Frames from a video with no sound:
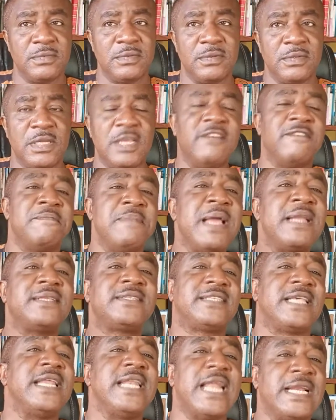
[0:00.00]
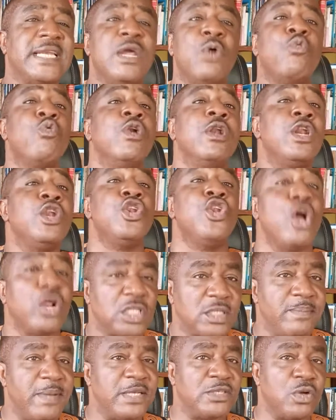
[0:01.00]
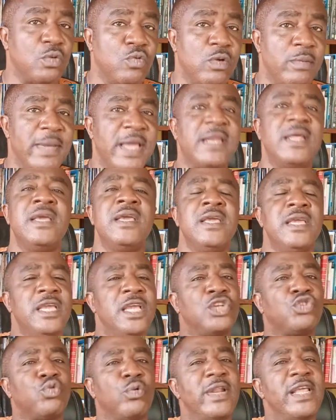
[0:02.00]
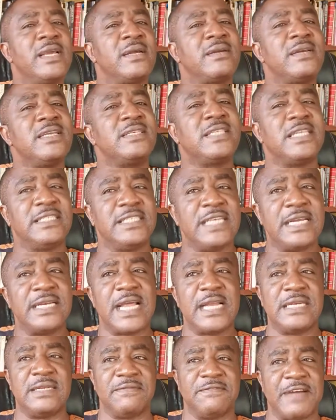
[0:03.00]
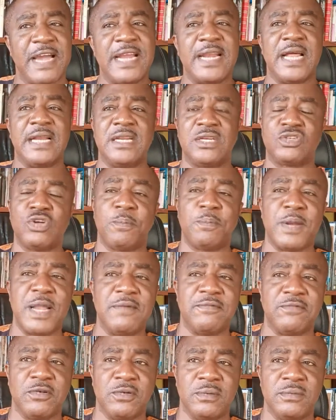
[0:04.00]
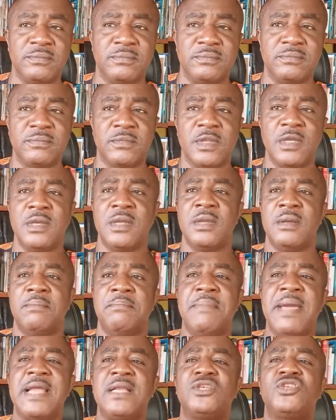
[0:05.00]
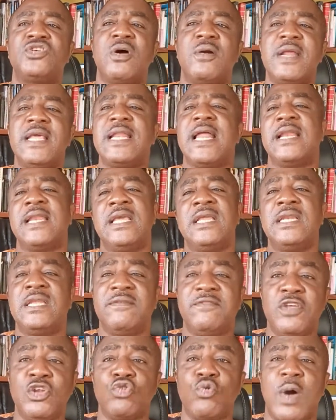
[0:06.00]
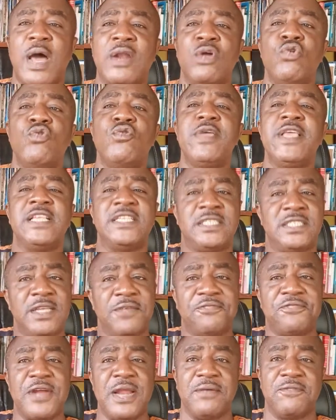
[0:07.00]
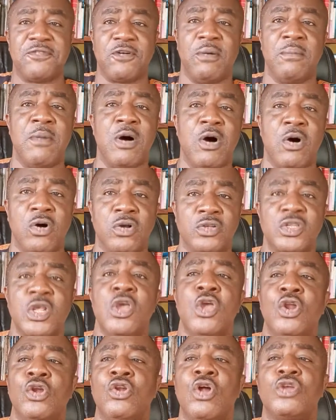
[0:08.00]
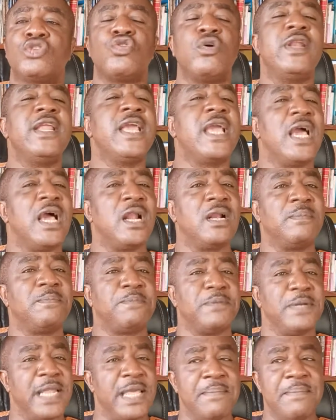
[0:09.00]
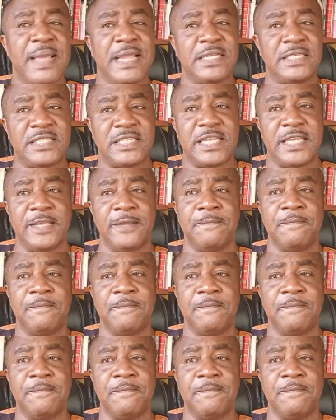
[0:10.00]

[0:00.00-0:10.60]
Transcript: If men say that they will not mentor women, it will increase the gender divide at the top level. Mentoring an individual who is different from us not only help the mentee,